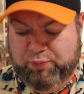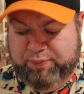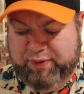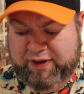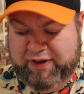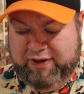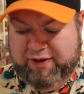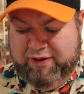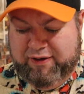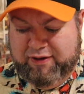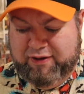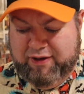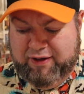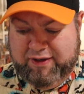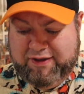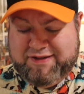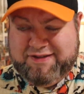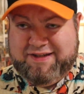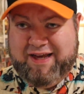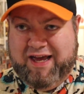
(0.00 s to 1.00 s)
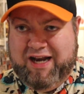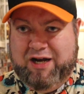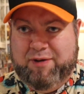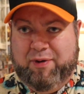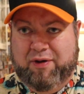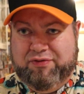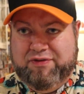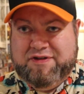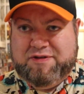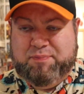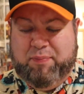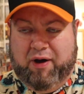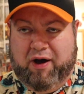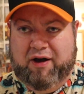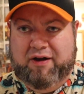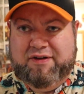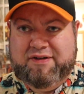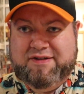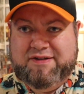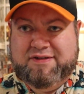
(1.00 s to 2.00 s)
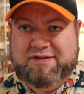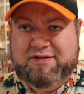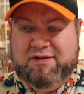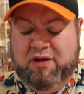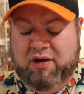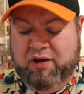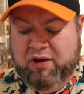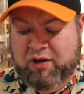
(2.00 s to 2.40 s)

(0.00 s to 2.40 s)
be excited about this box.